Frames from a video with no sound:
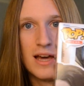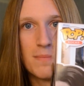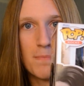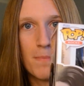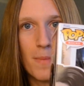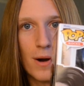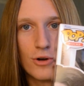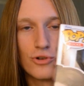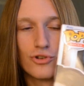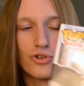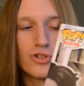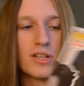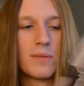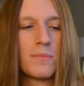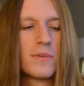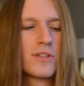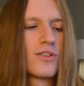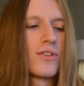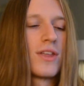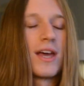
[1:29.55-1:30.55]
March or
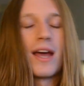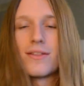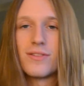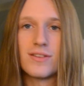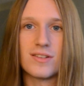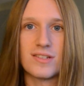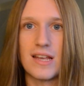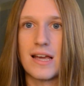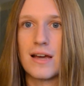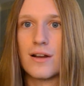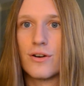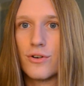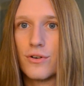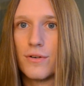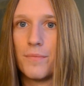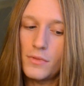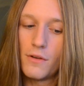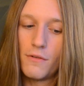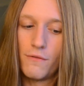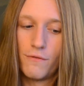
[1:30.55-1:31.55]
something. So they had the
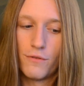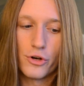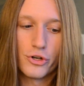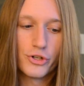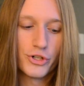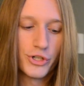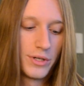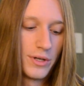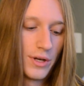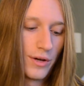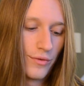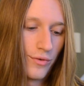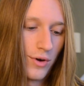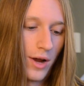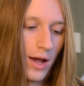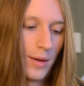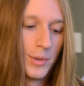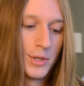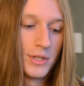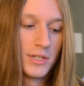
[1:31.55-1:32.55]
standard version of
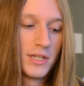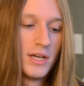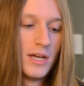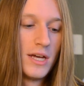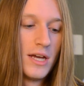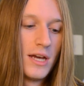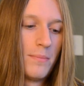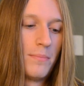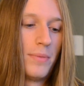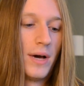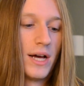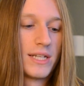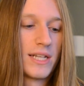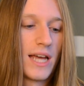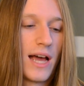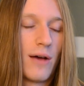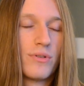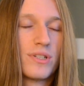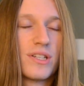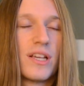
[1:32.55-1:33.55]
Robert, but
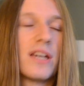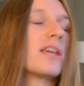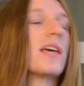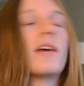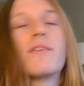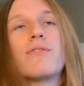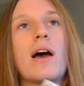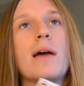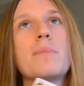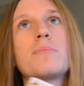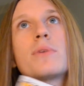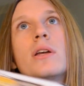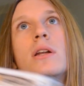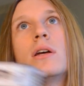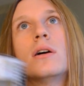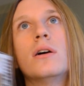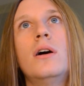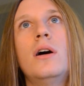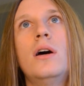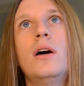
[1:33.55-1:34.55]
I was like, if I'm
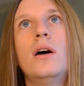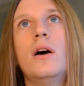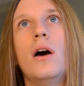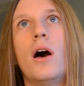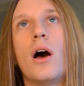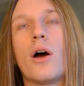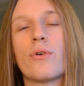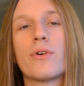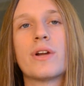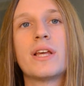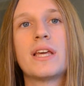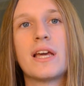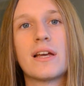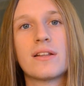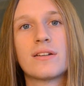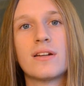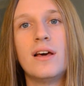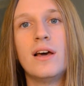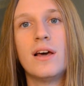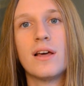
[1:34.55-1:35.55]
going to already
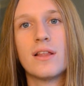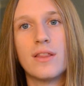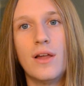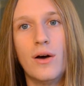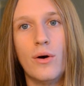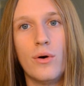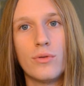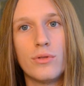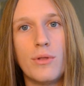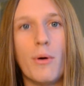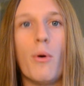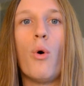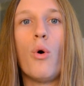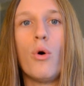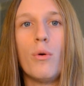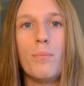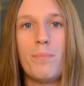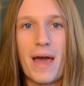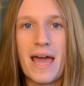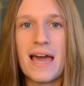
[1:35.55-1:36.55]
get the
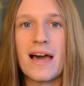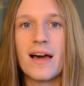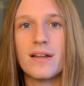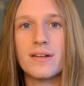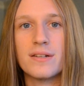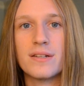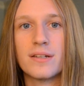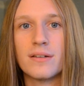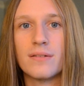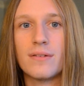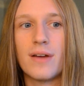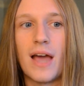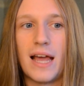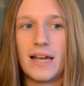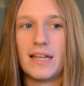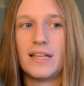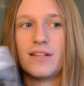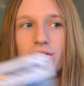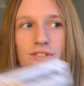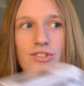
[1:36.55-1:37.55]
whole band,
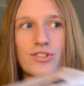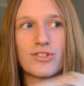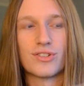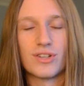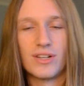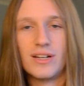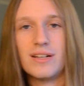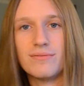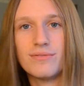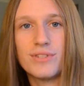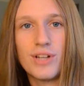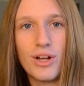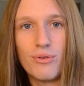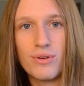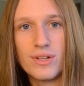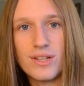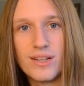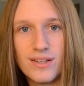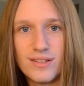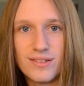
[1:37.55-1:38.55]
and he's just gonna, you know,
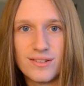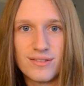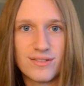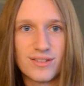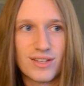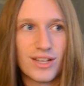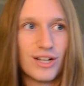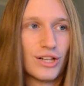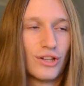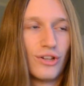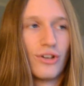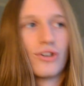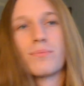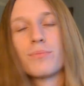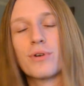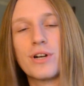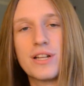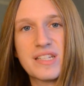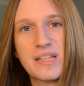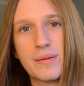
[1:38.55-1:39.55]
it's gonna look
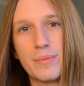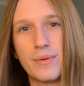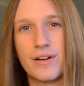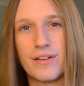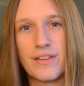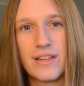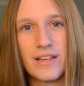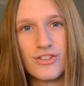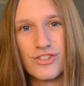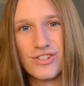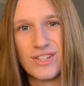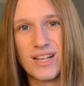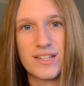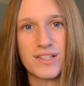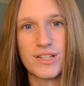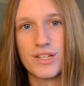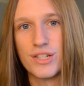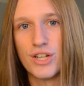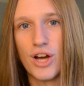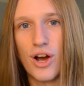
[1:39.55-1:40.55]
pretty similar. I think he just
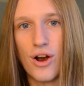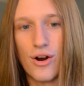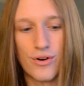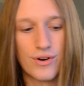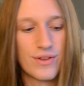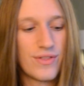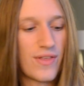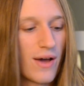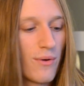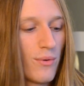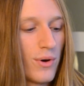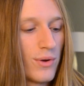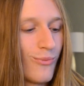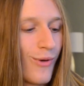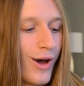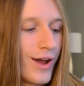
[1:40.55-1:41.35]
has a guitar in that one.